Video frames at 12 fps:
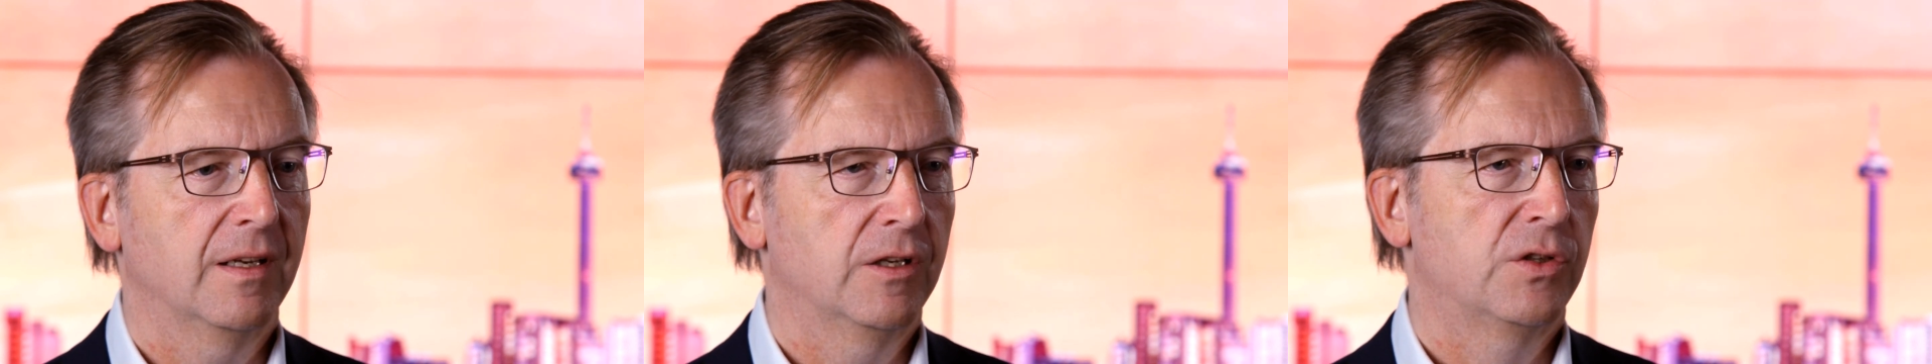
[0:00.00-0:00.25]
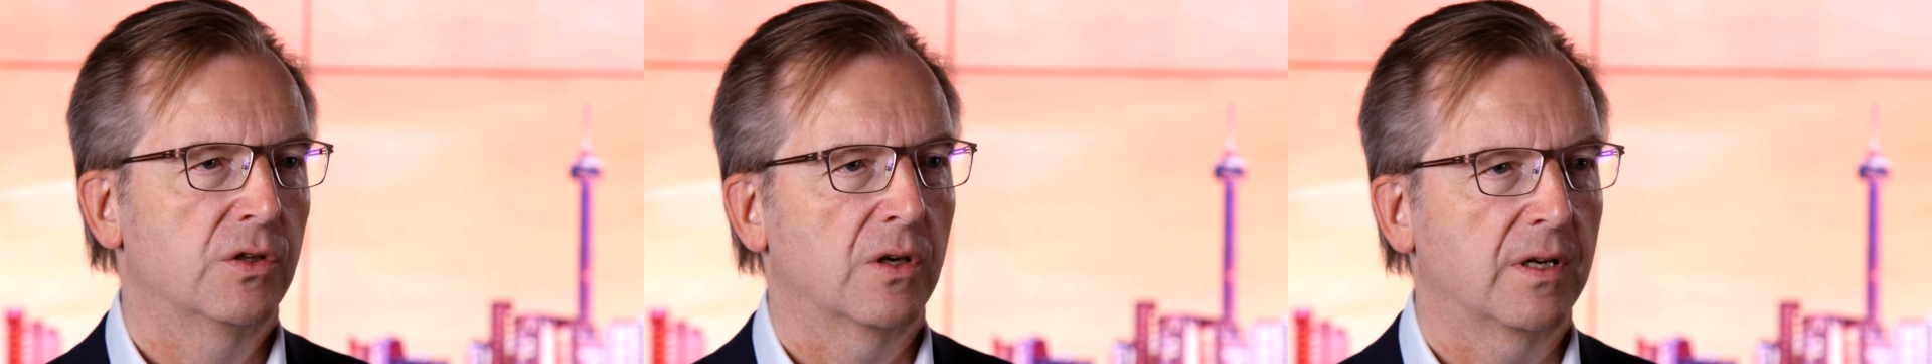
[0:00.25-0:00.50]

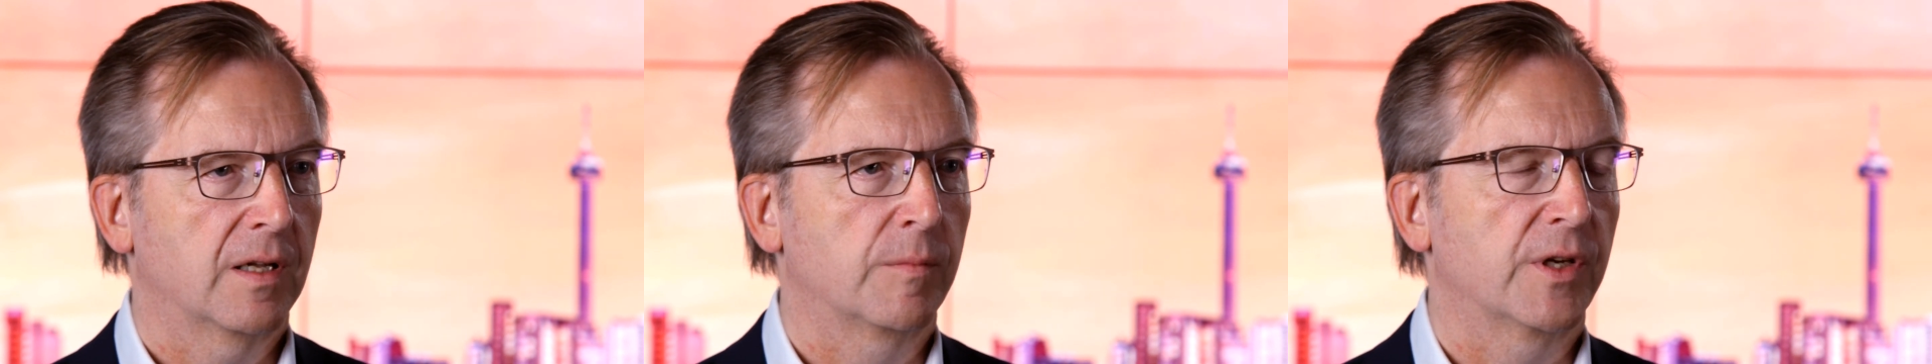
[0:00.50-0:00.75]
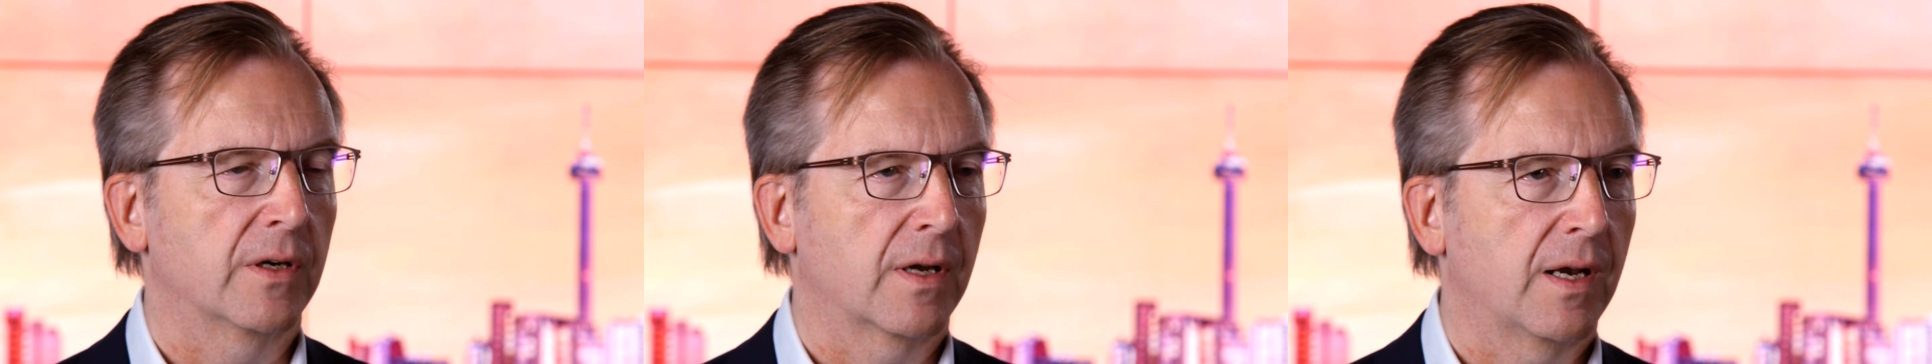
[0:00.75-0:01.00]
in turn
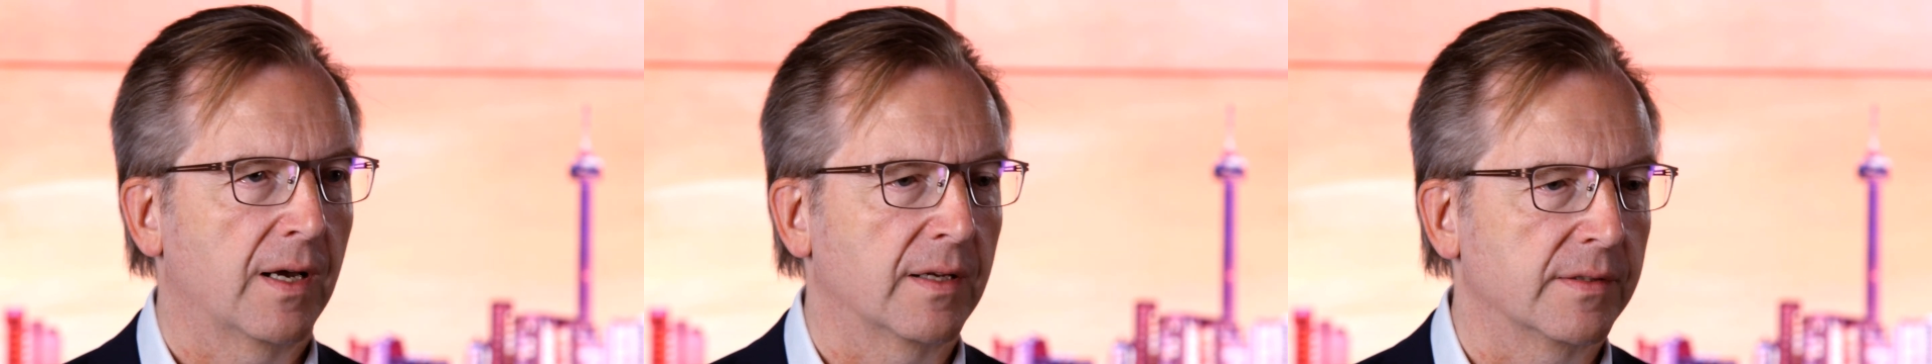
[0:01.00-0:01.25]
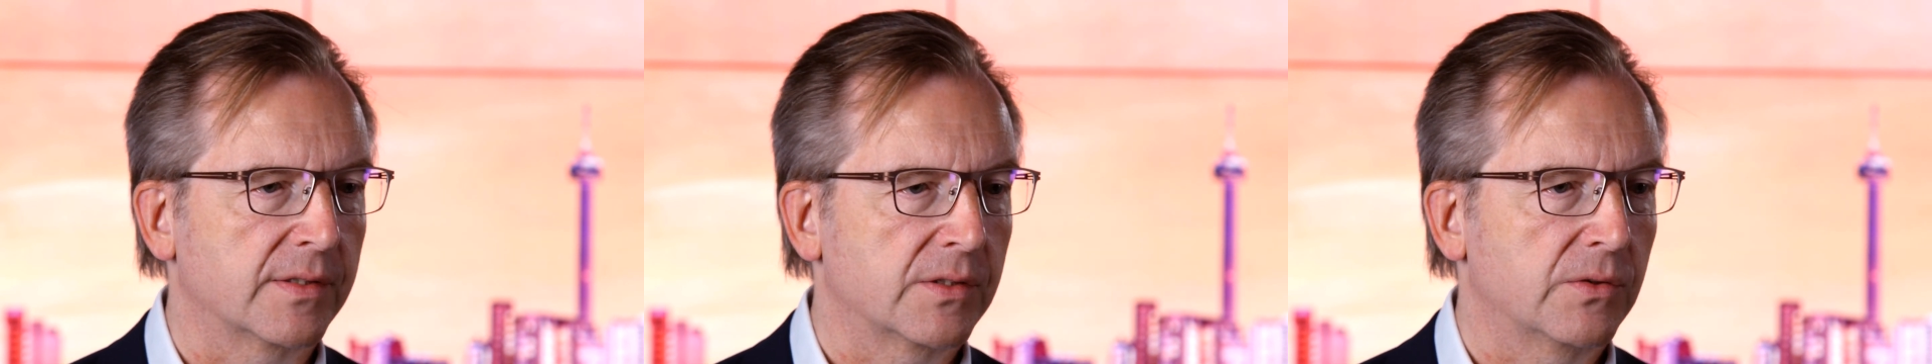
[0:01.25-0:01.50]
helped our
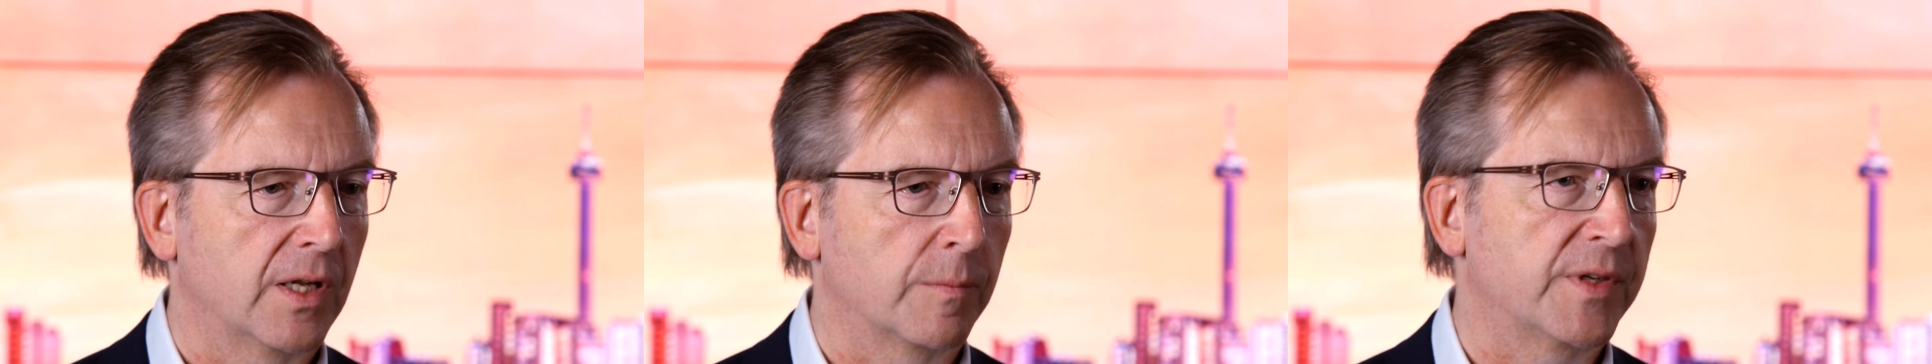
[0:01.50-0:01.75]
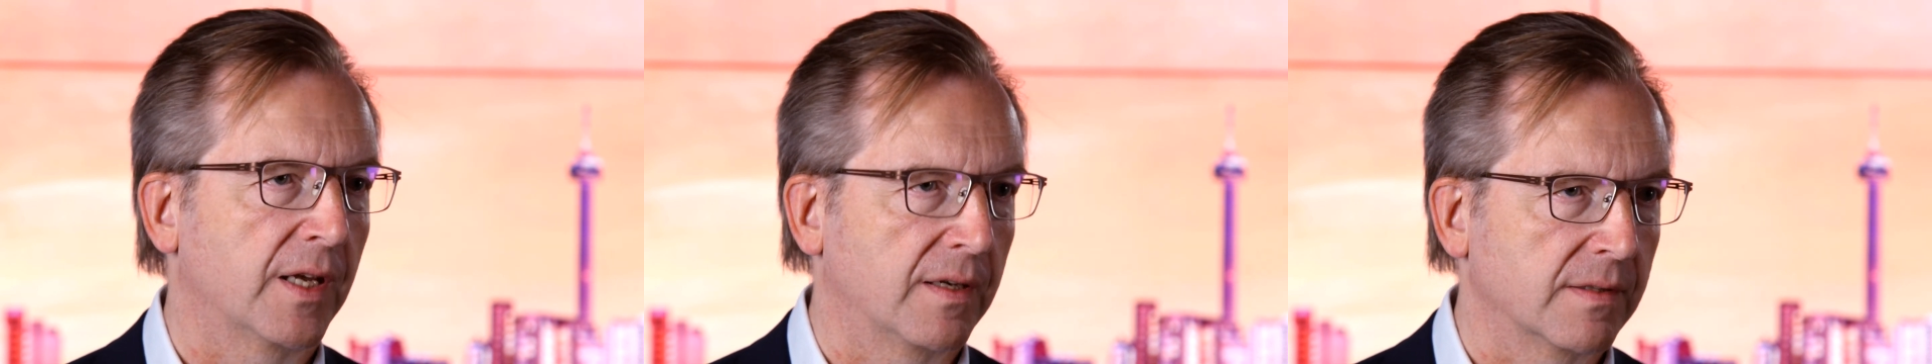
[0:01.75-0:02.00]
clients to
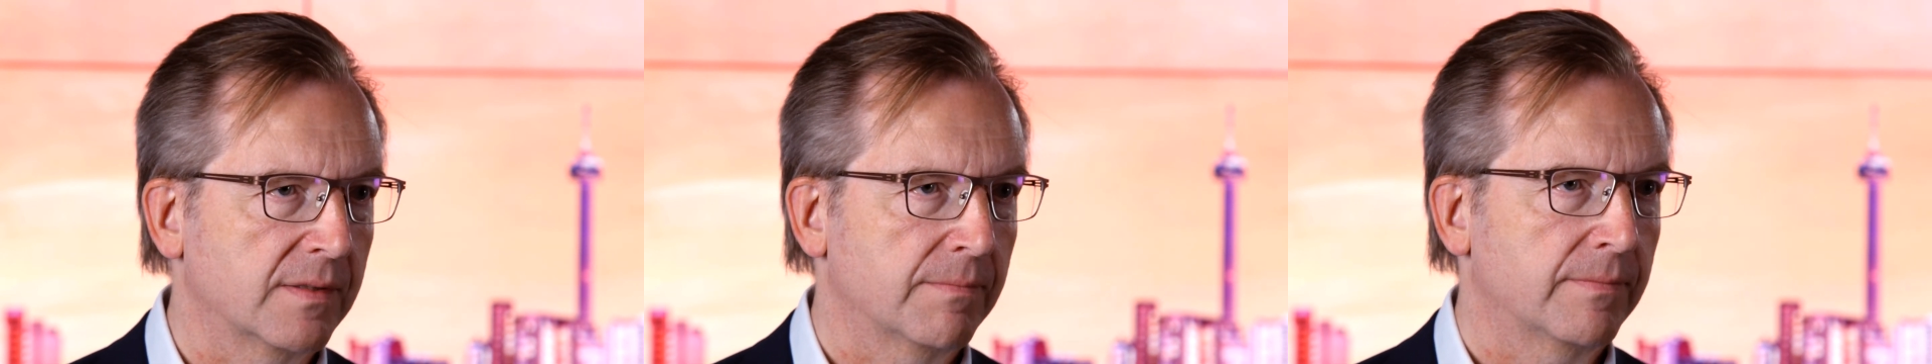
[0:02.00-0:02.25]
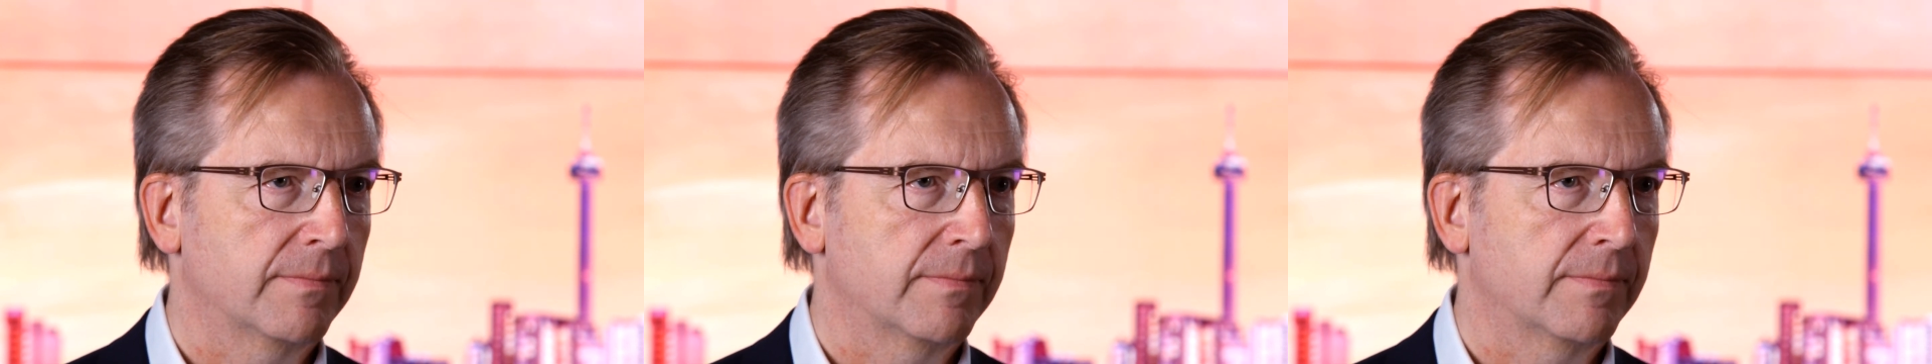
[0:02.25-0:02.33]
help tenants.